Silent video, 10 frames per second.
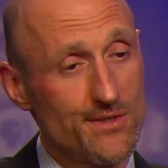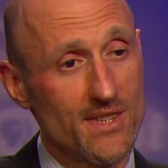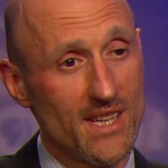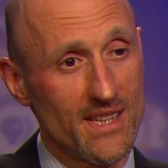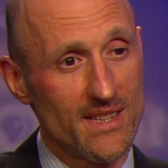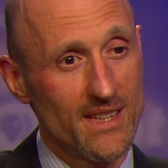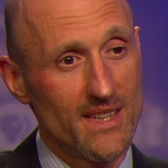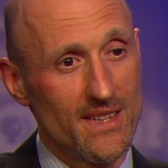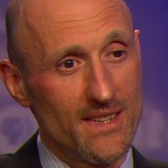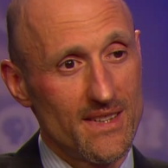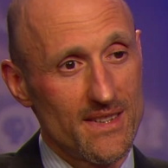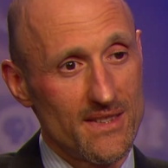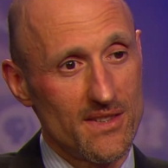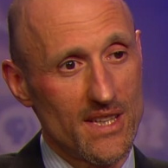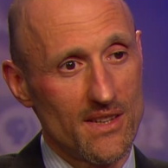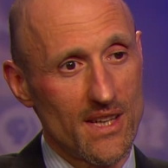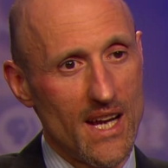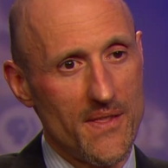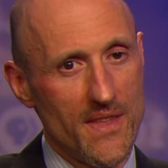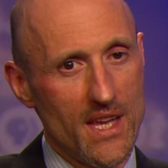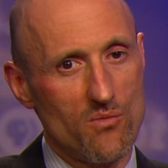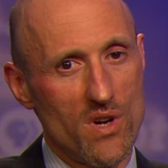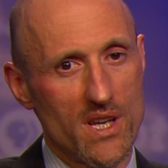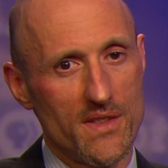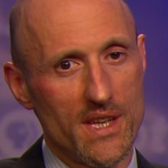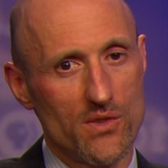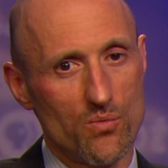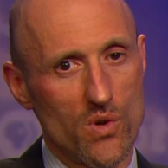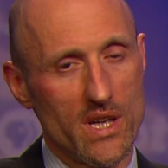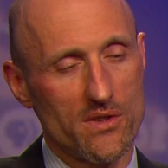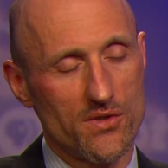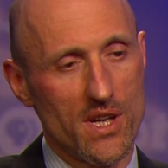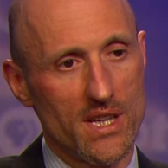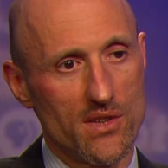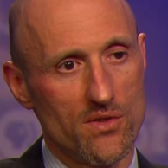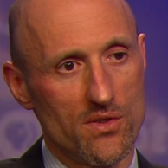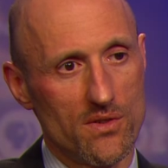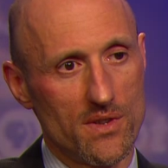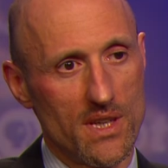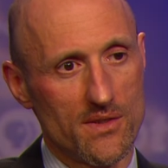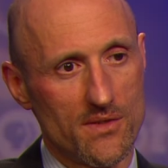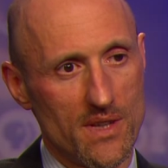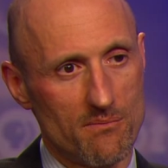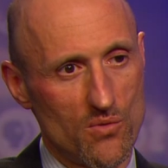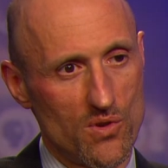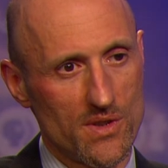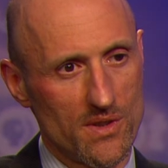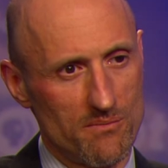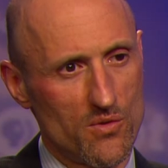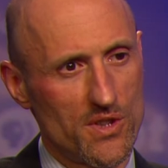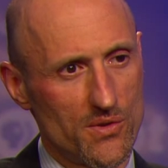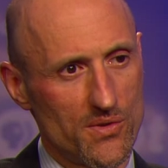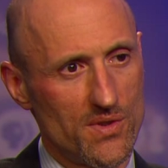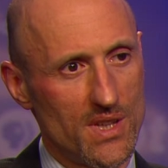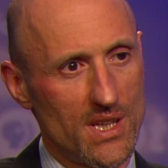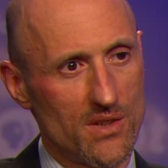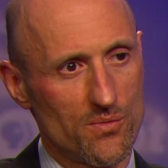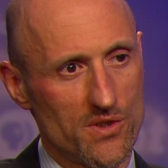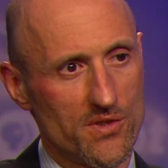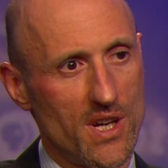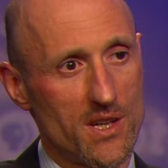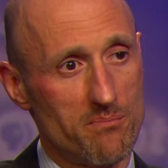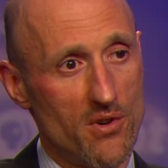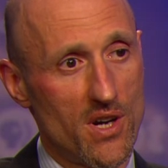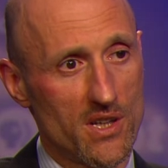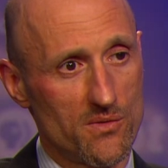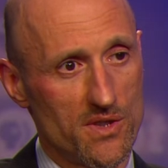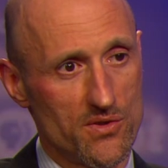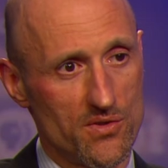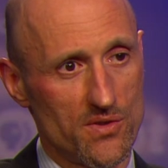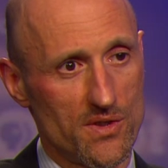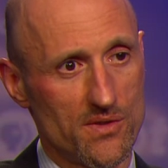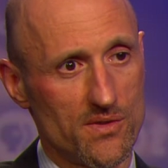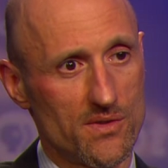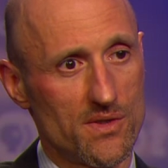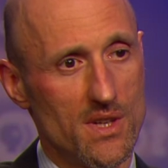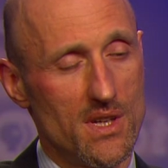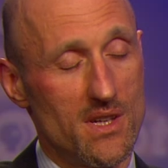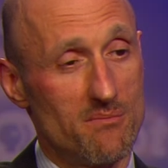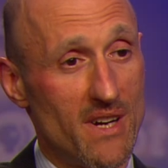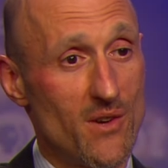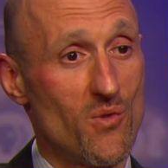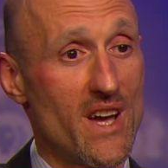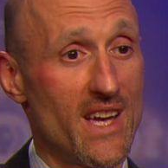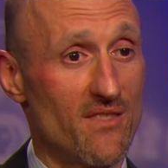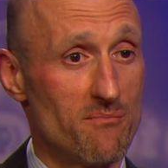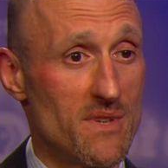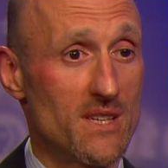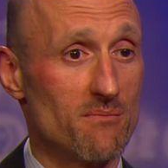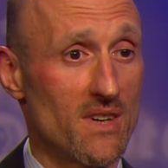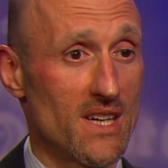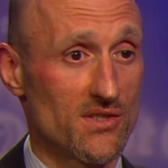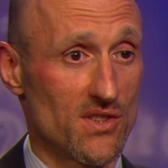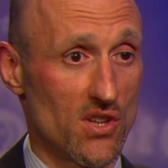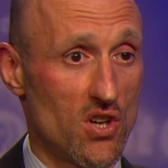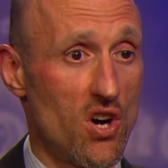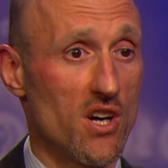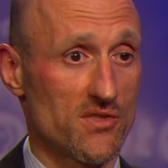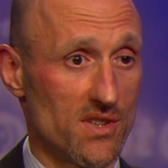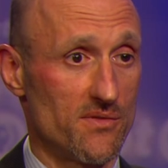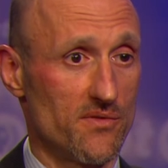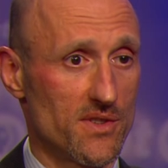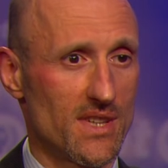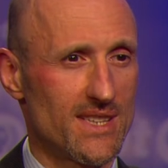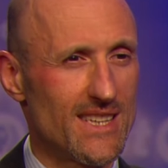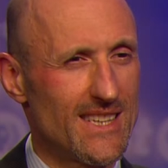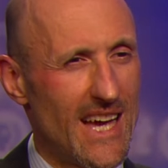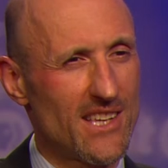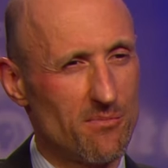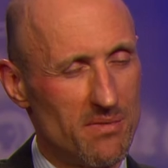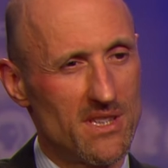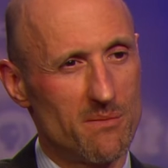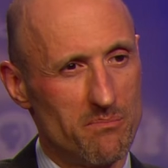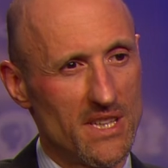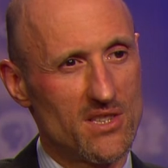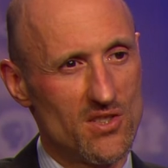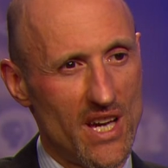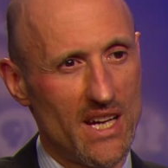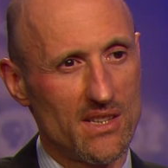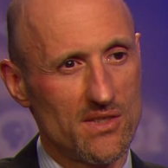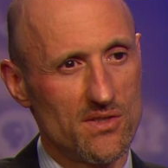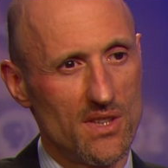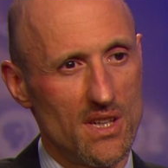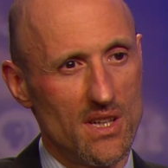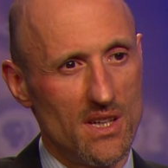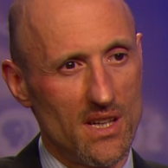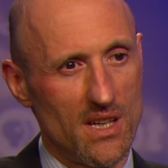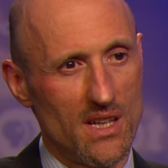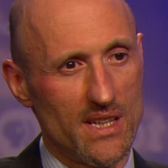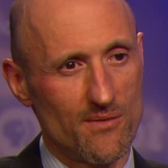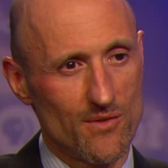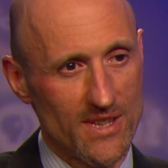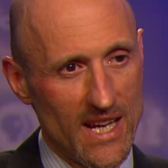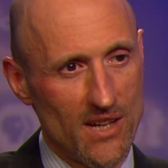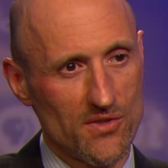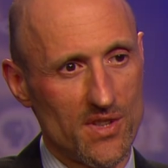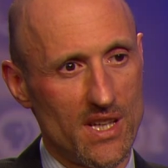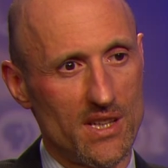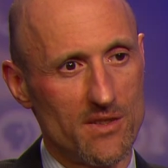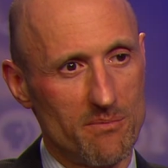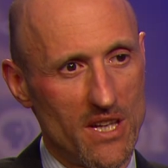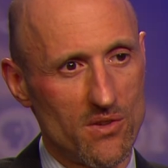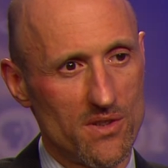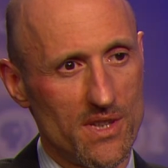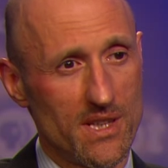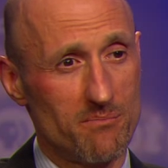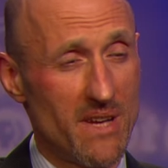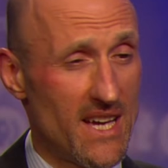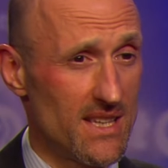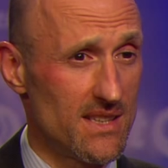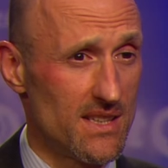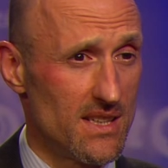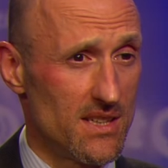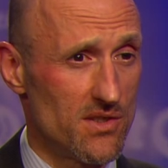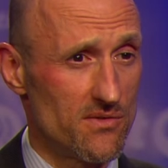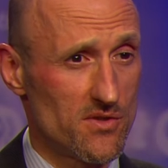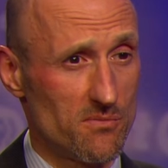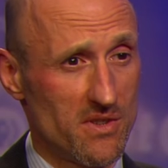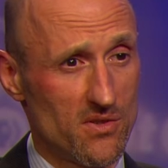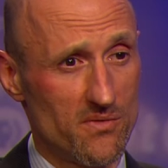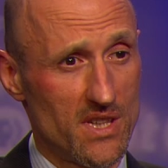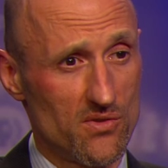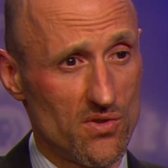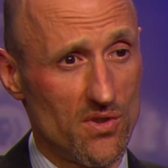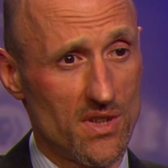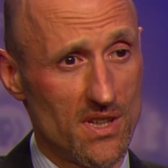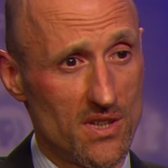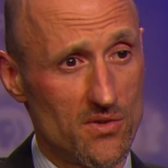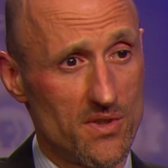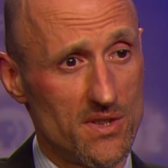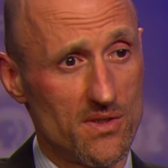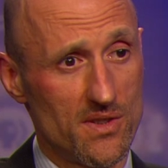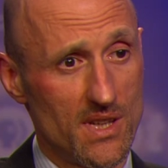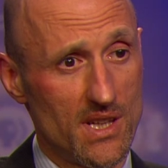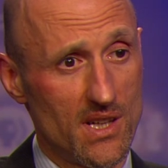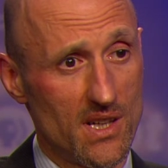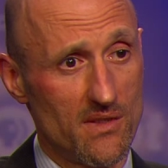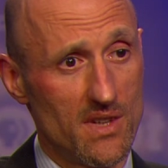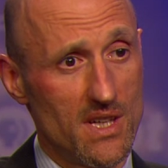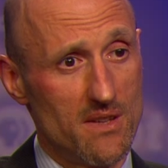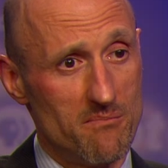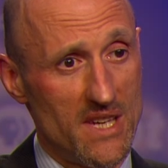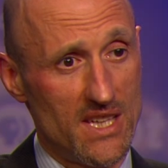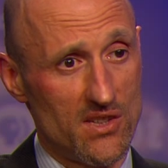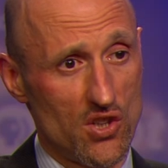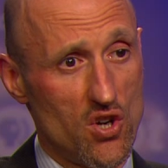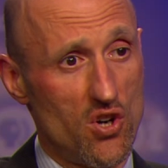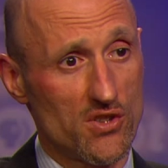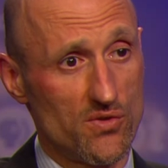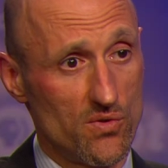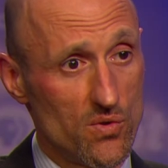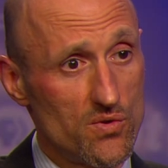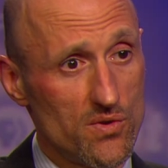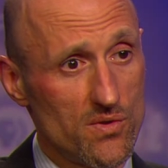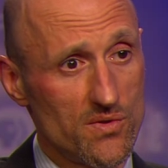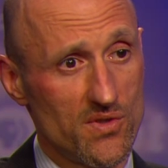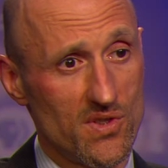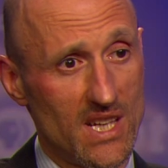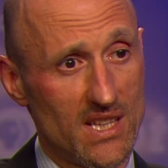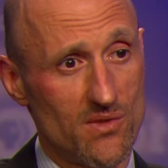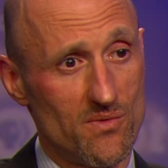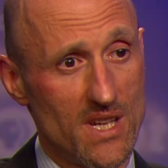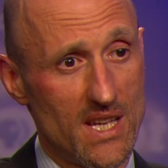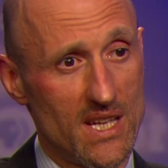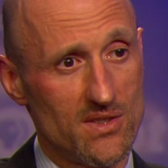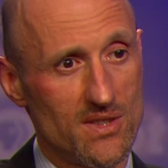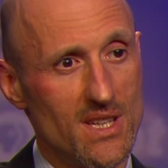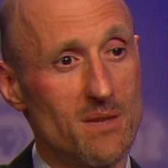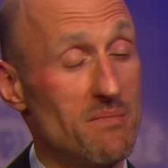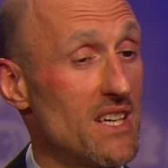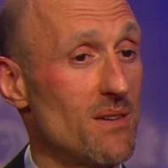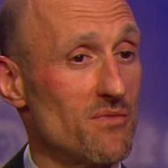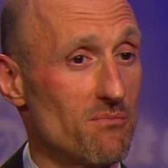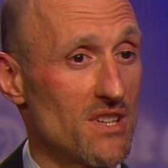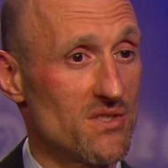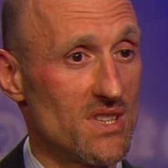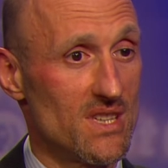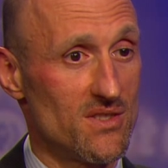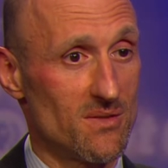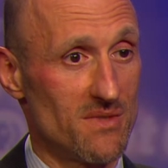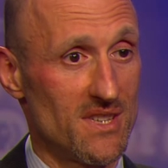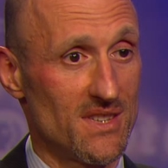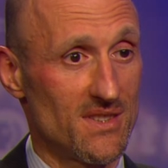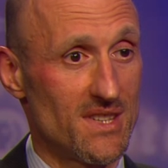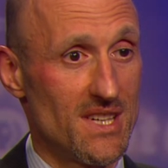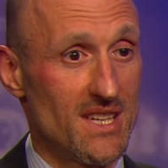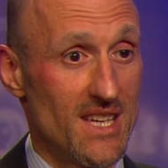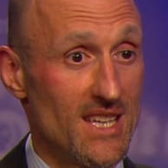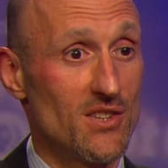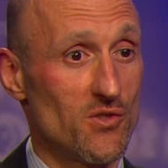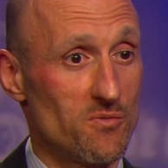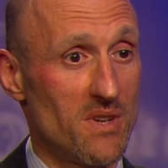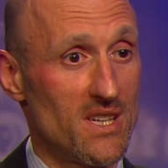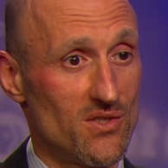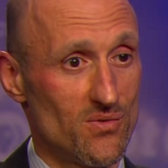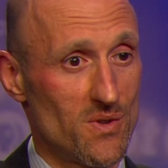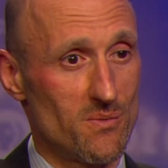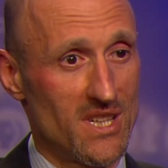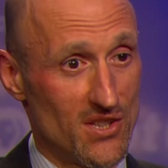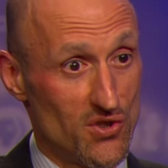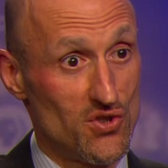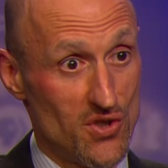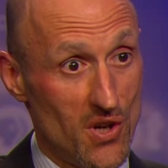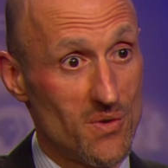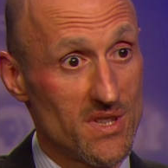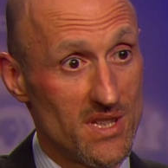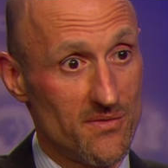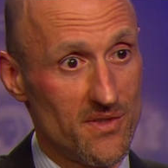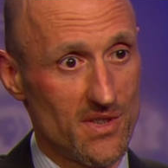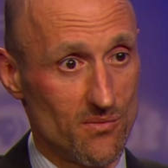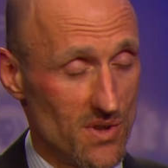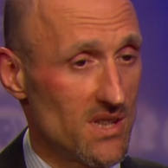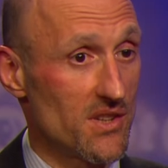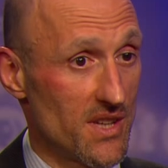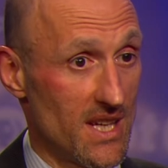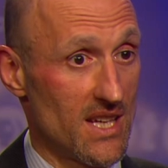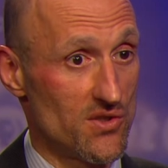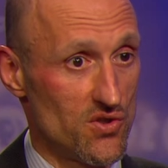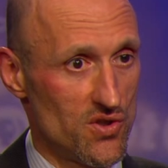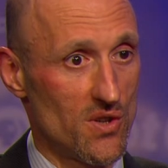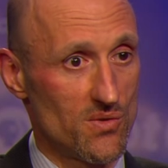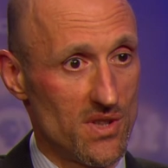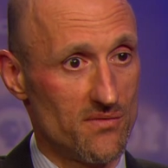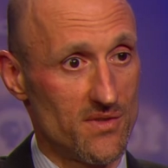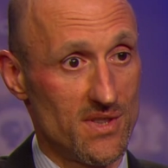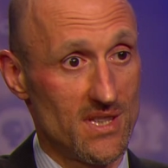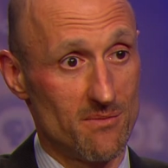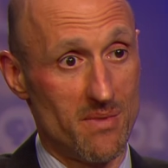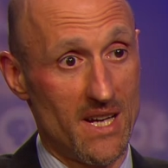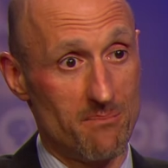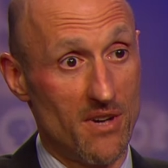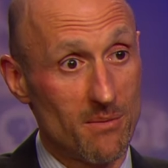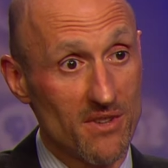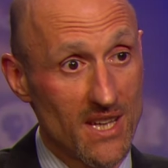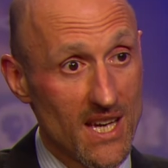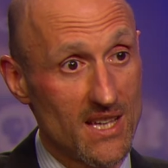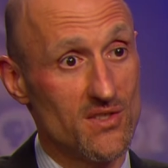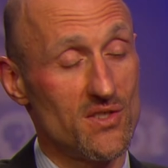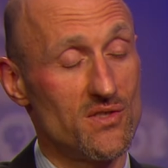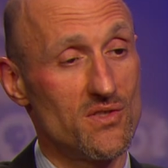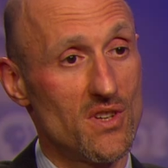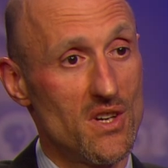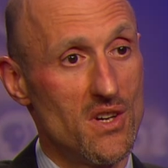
said it clearly. I think one of the things we're trying to do, and, and, and more and more you'll see, is we're trying to partner with insurances by way of minimizing the cost difference. I think that's been the big challenge. Uh, and with our center, Mayo Clinic, Penn, University of Pennsylvania is talking increasingly of making the cost neutral, standard radiation becomes much easier because in those patients where we can show a difference, and we literally can show difference either by publications